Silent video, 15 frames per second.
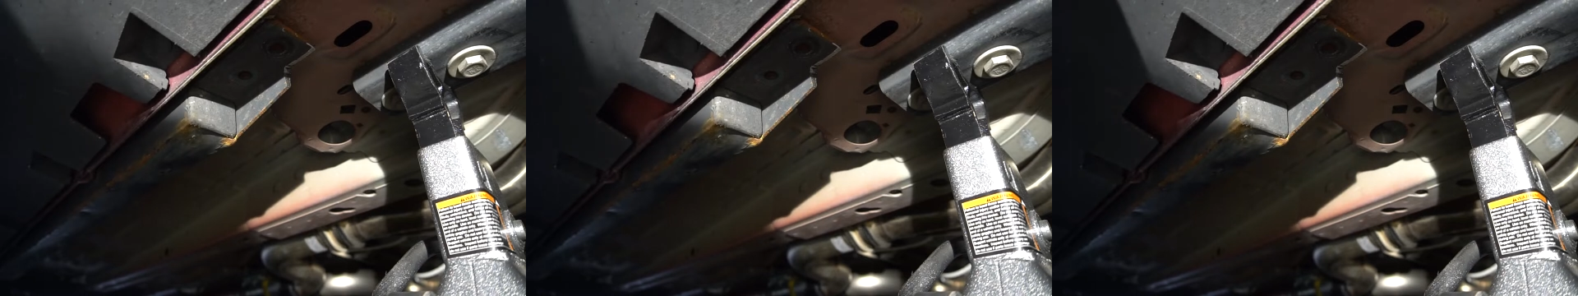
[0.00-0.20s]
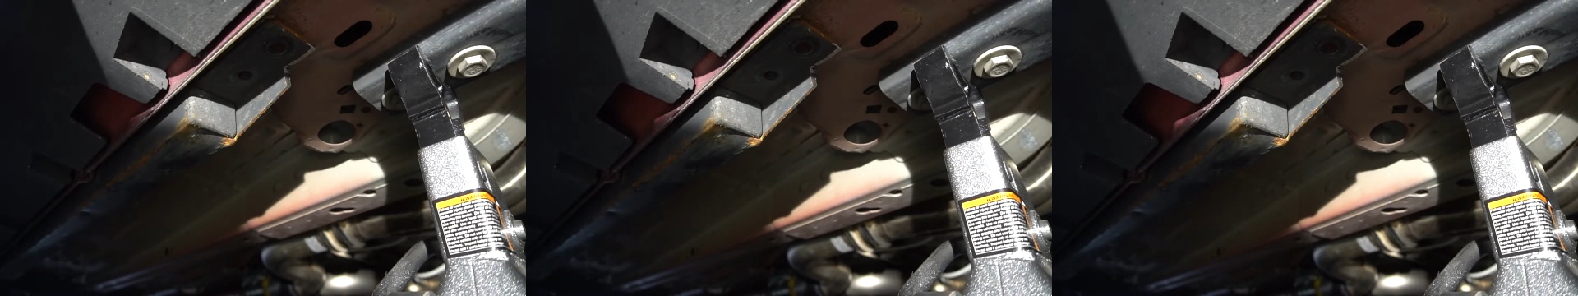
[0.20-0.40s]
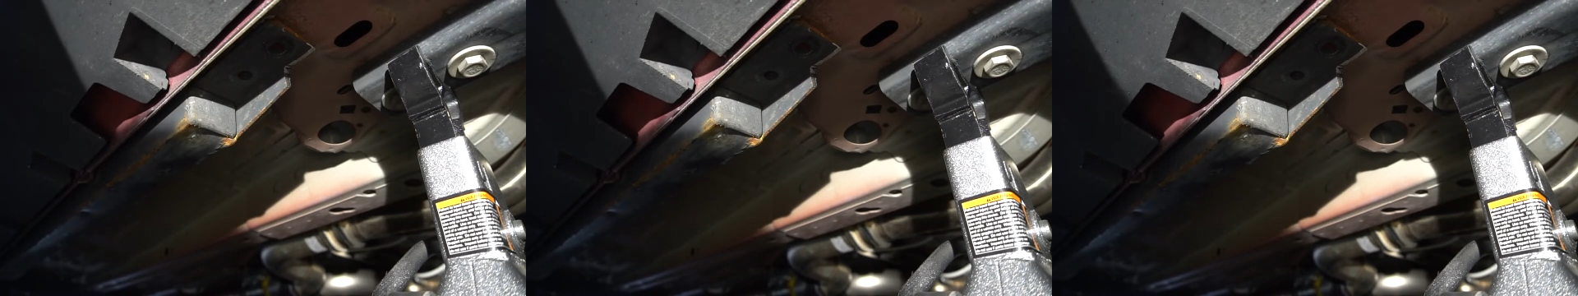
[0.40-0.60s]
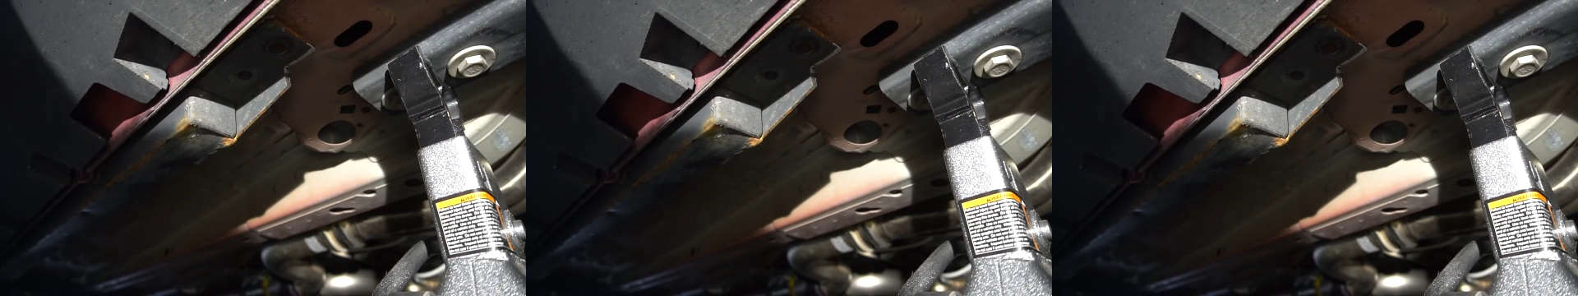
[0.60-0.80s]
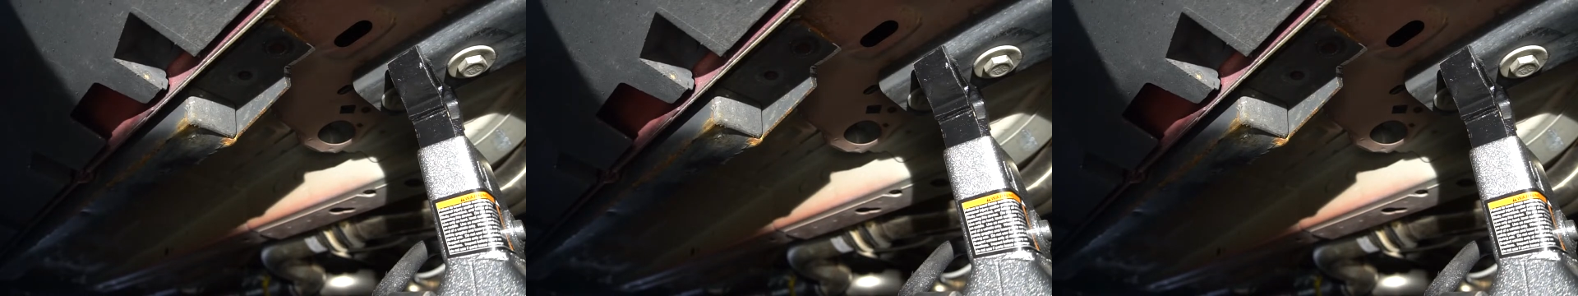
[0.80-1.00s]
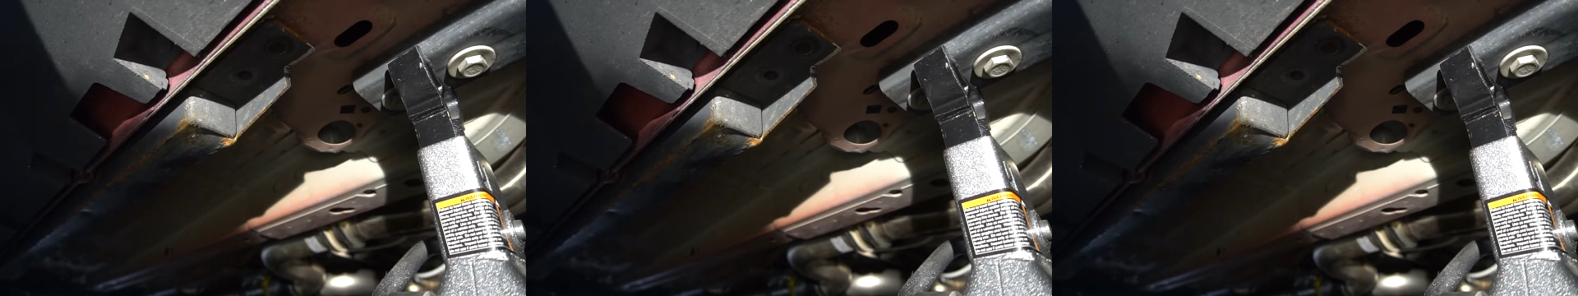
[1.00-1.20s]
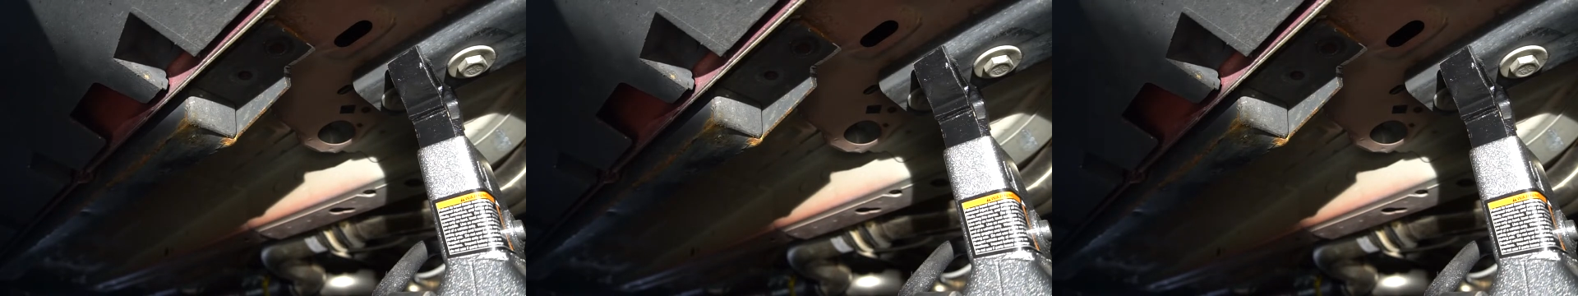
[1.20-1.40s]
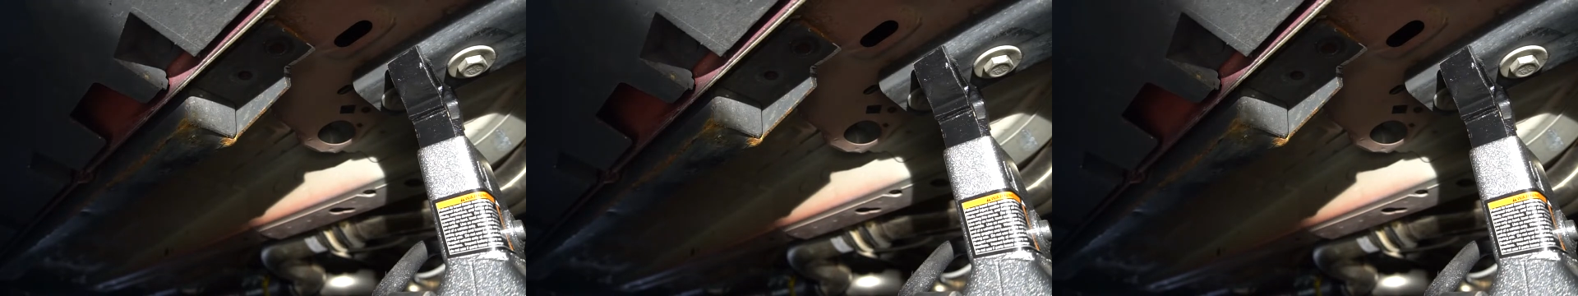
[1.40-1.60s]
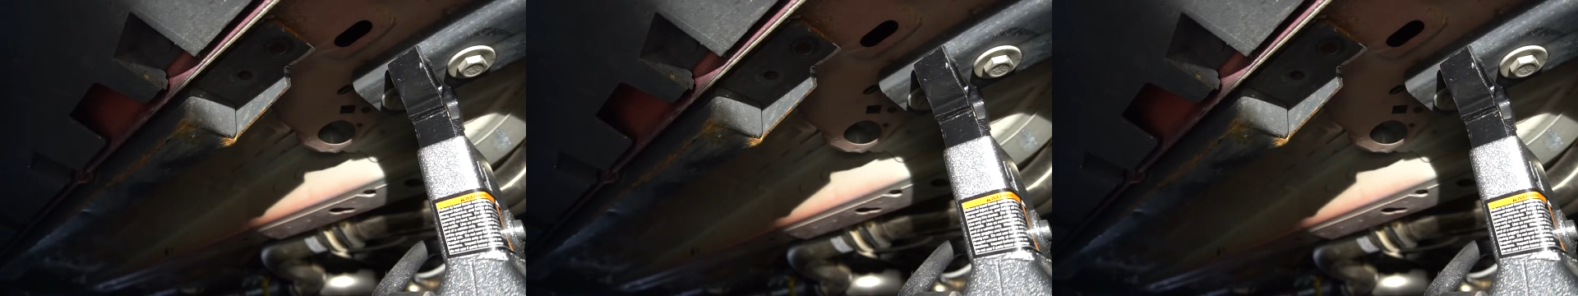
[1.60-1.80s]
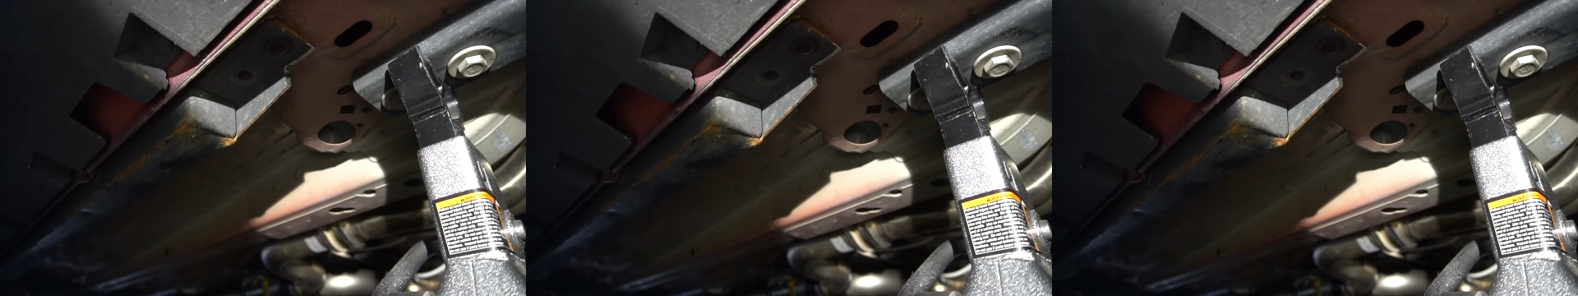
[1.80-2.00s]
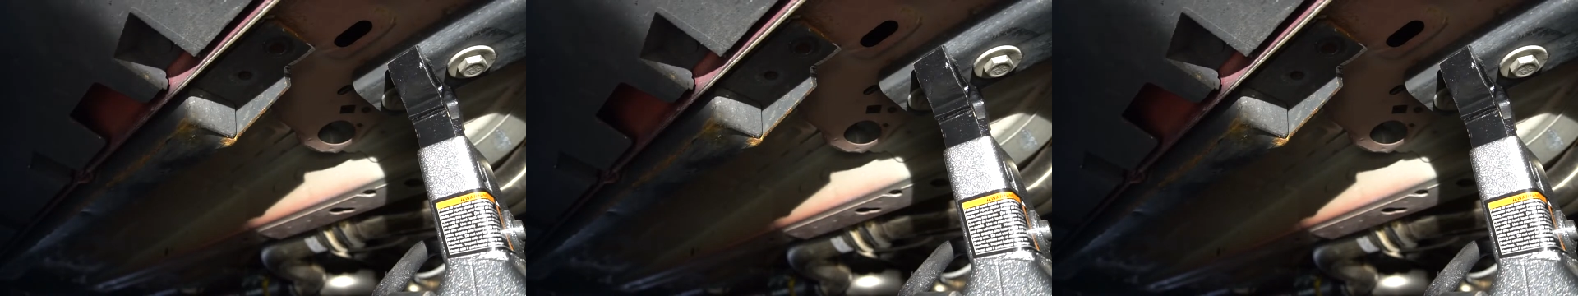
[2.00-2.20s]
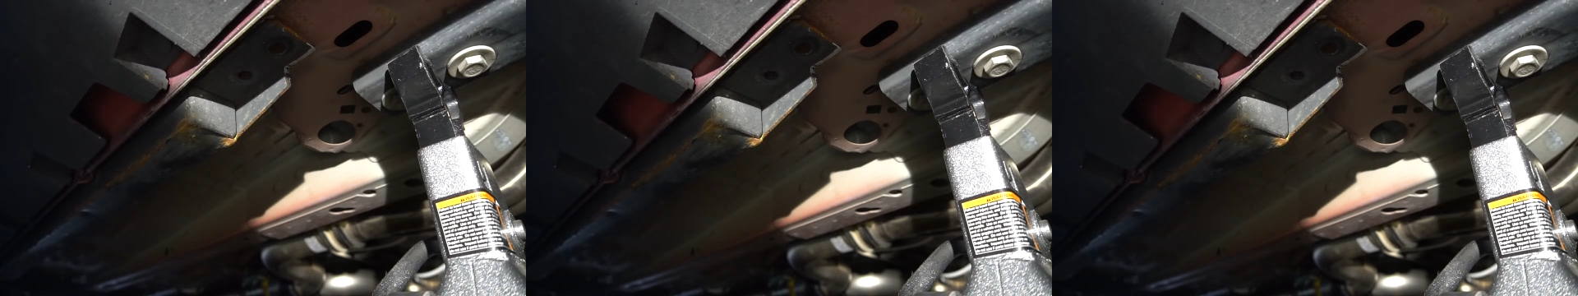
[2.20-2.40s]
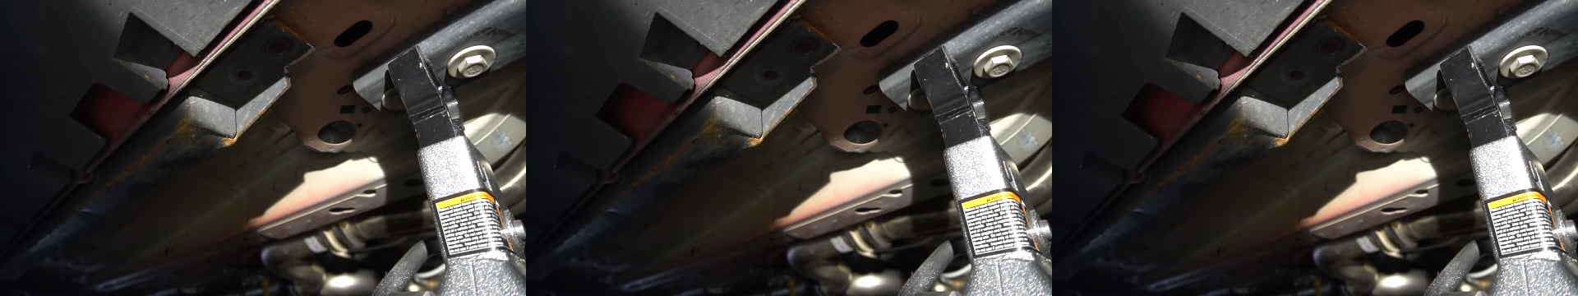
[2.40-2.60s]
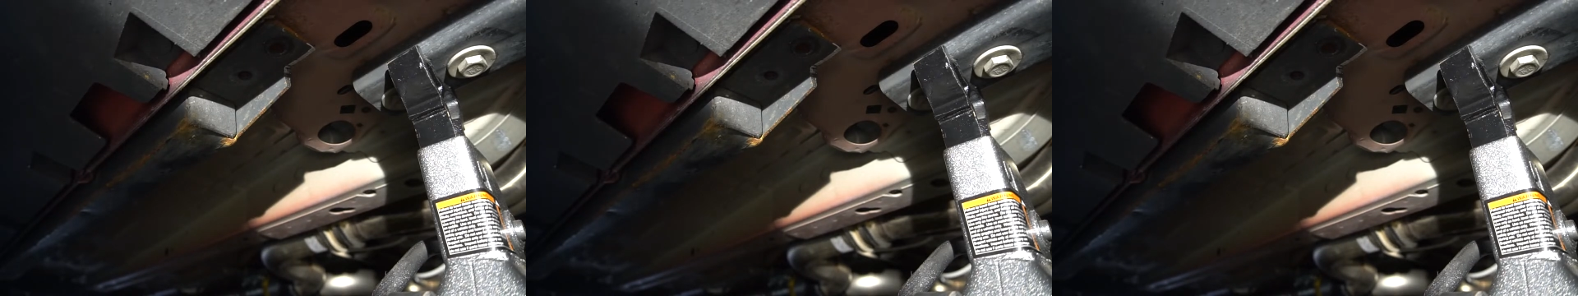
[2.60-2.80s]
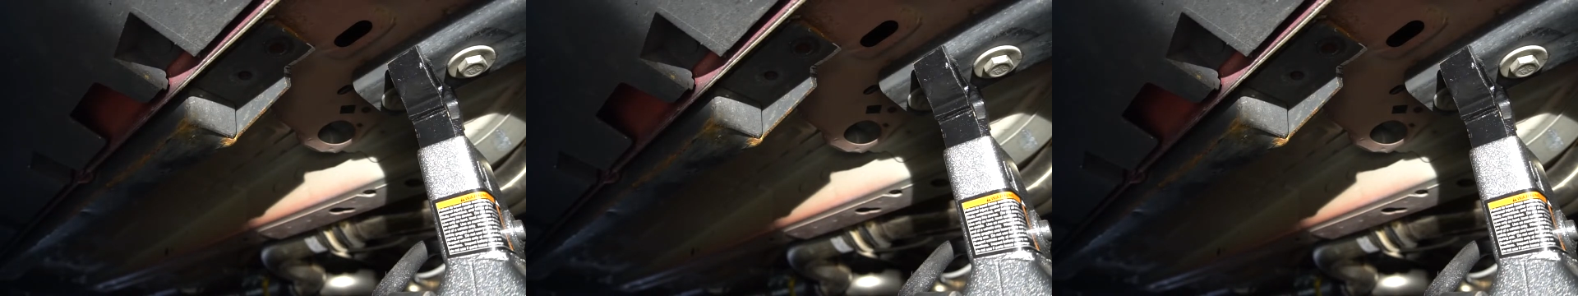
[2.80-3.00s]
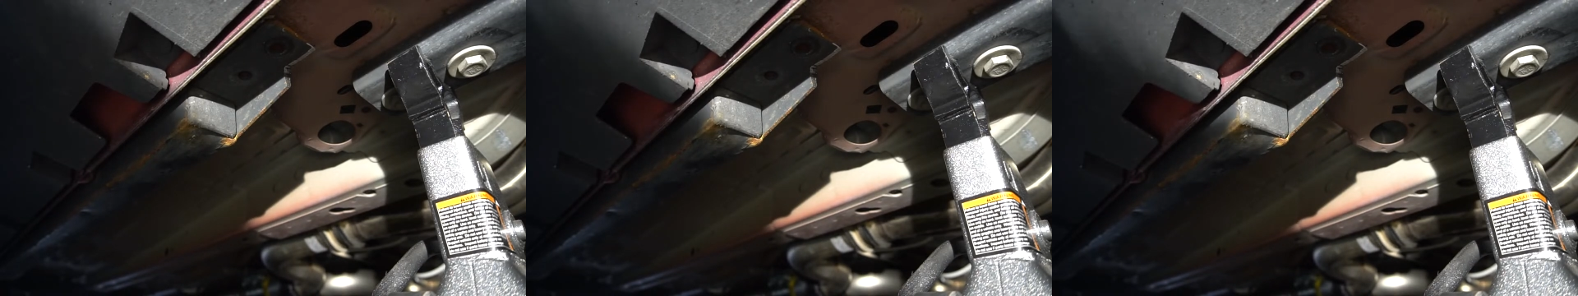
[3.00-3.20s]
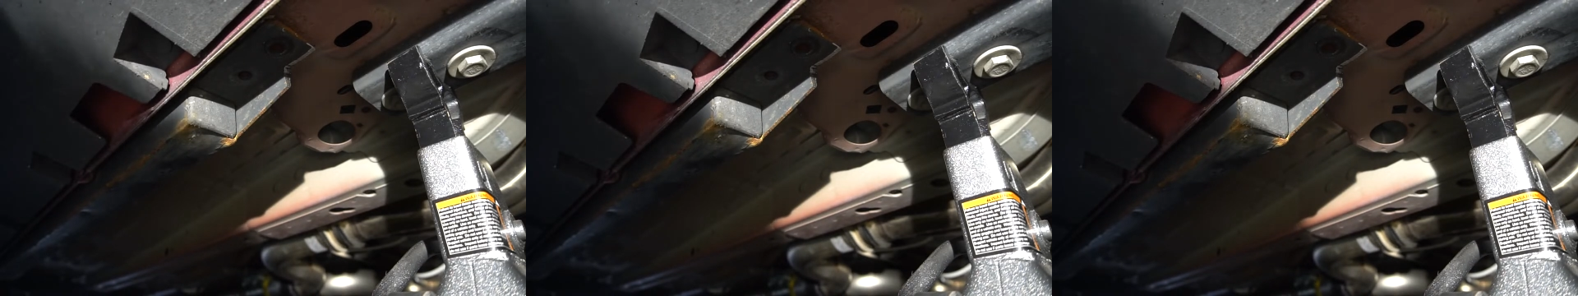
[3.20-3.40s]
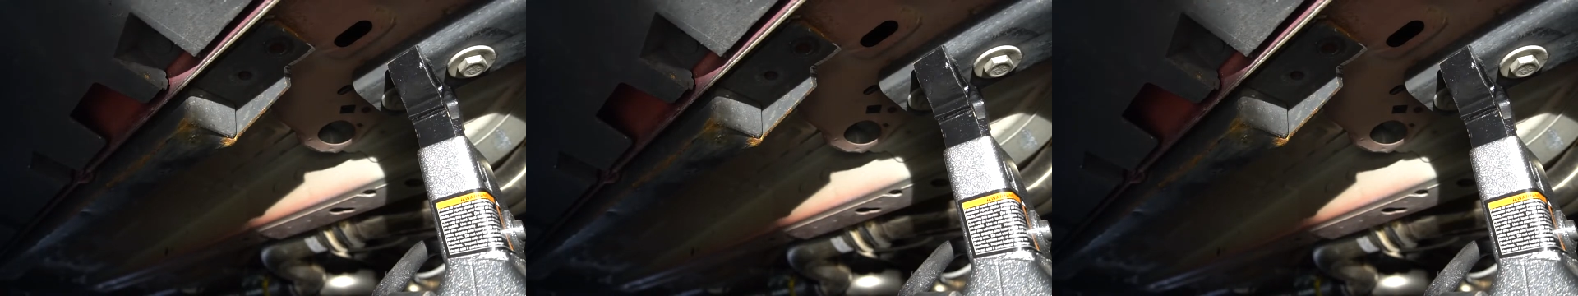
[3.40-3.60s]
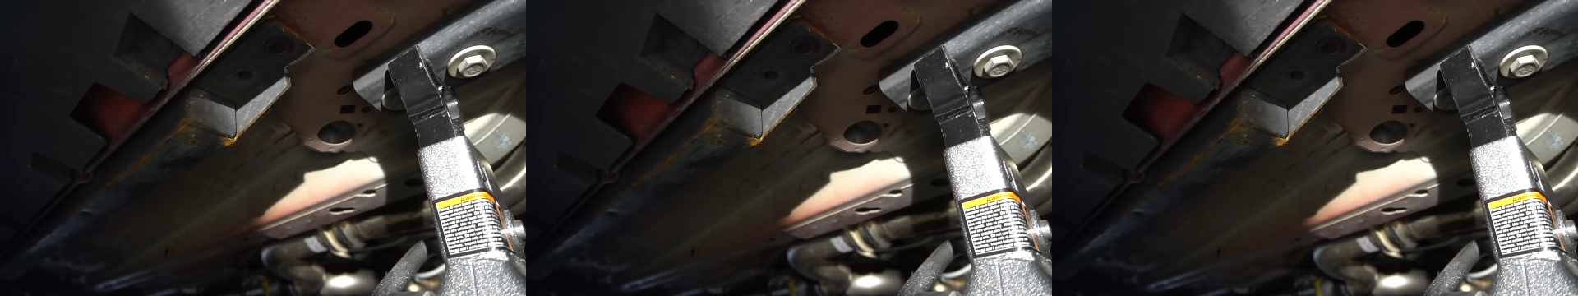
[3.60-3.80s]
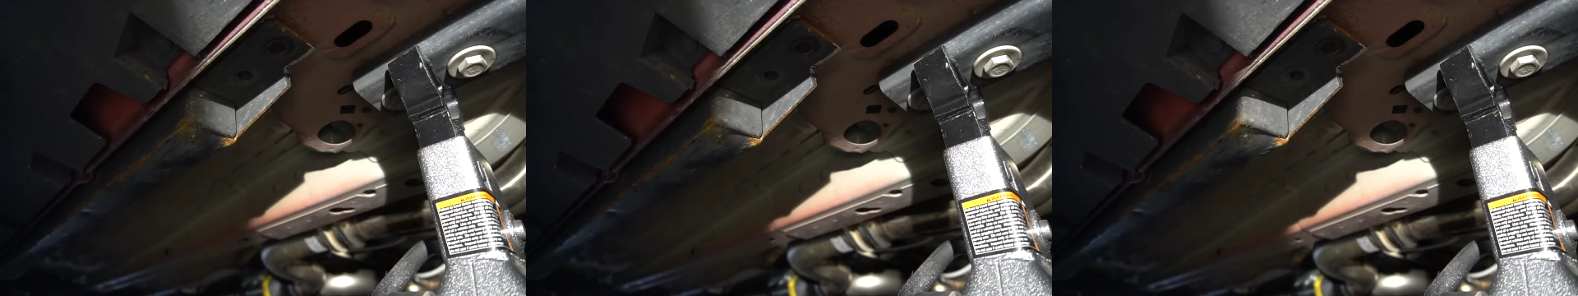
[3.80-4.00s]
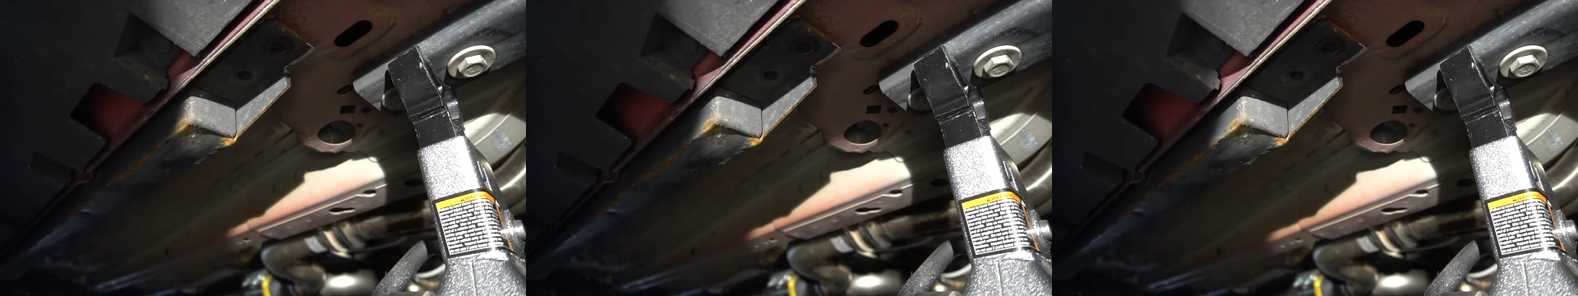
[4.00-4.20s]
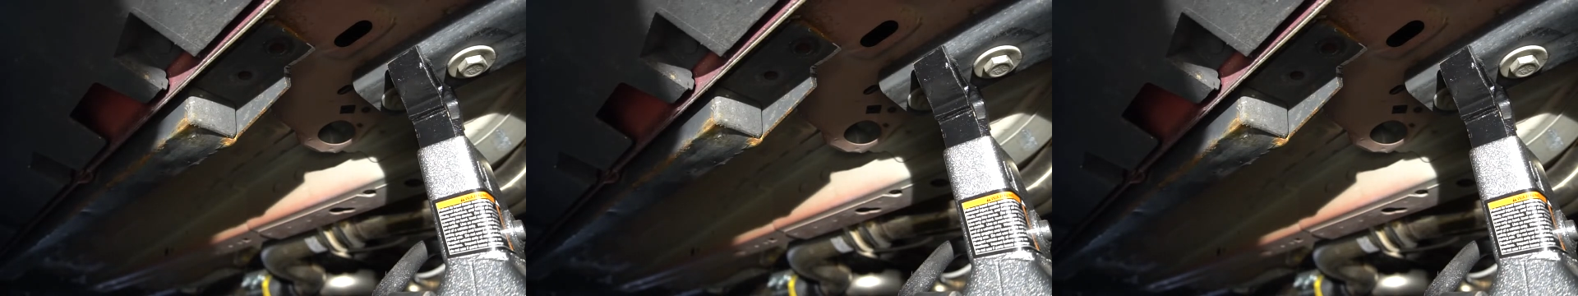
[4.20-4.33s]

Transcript: No face is visible, so there are no lips to read.